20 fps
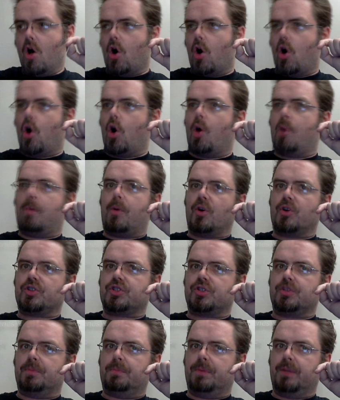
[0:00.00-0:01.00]
or
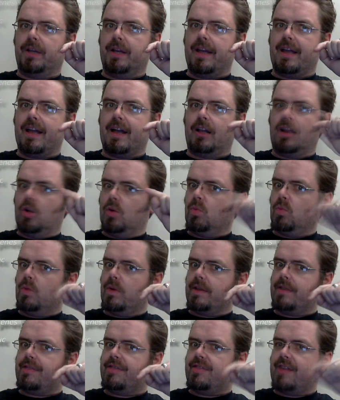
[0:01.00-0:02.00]
possibly along
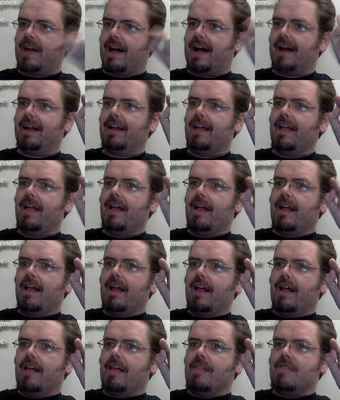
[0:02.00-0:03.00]
with that
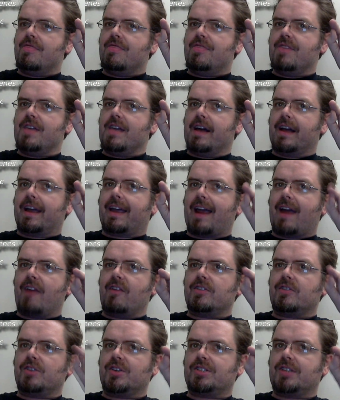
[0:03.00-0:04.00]
a
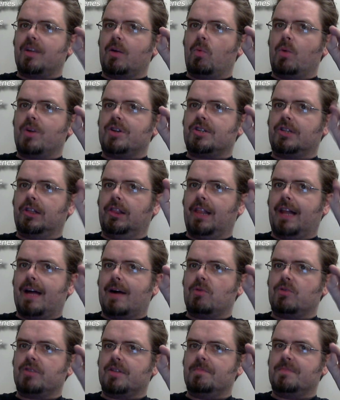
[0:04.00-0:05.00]
characteristic which
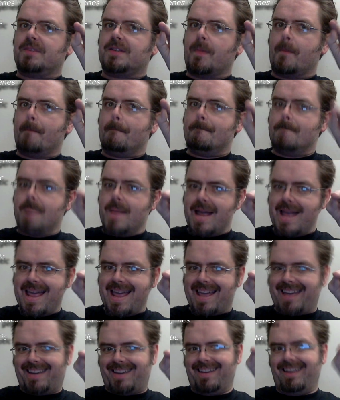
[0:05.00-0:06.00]
allows them to
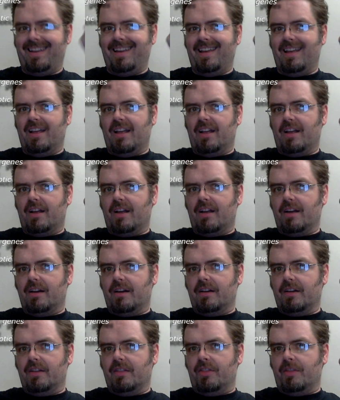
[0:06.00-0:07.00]
make
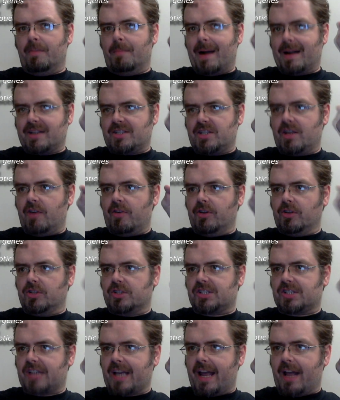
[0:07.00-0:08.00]
the bacterial
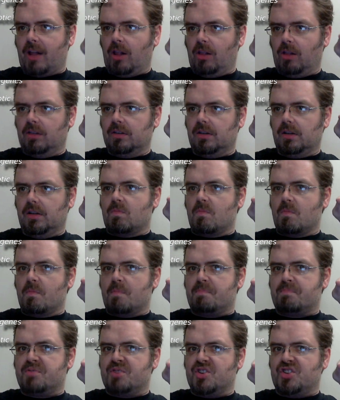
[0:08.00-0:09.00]
cell
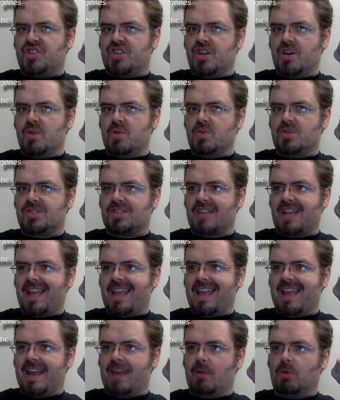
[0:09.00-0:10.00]
produce
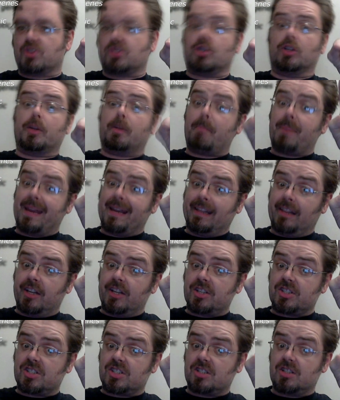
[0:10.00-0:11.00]
what's called a
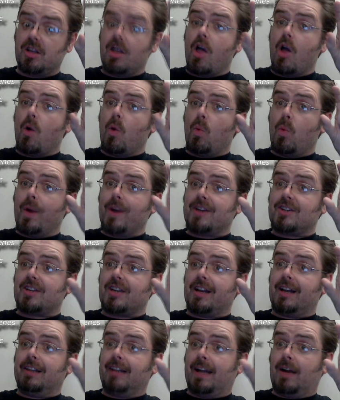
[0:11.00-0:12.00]
pilus, which
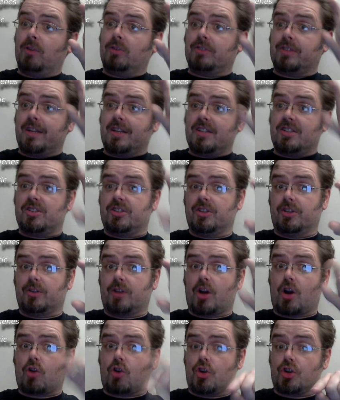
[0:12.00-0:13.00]
allows it to
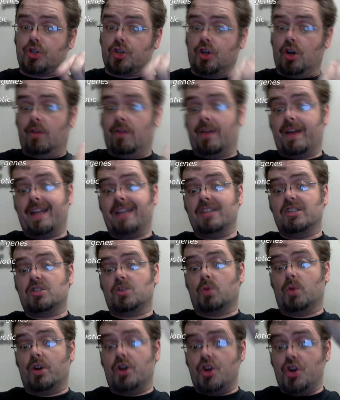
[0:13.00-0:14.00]
cross over
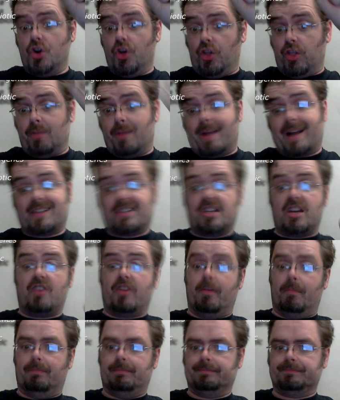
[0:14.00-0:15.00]
into another
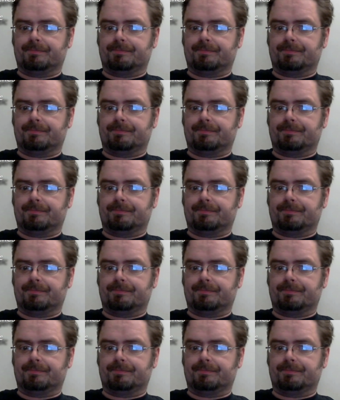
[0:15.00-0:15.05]
bacterium.